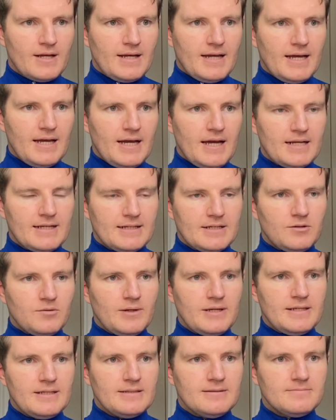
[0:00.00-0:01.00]
And
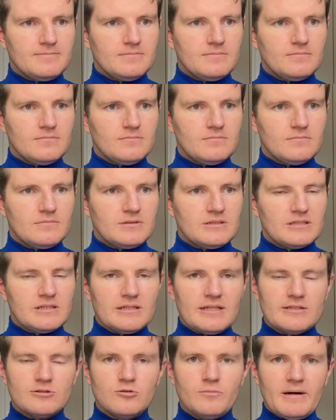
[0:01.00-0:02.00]
quite a
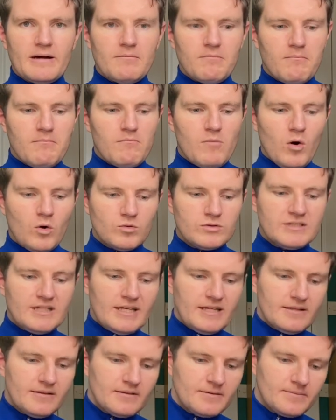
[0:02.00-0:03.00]
little bit
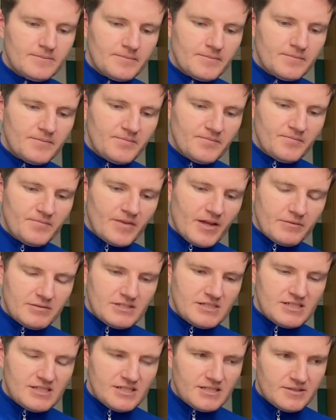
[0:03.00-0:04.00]
malty, I would
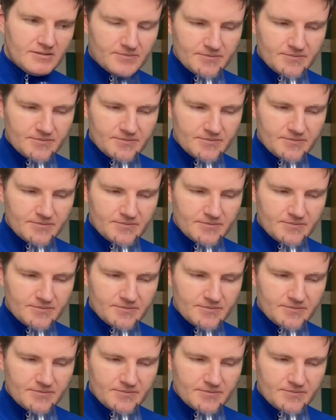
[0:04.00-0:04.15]
say.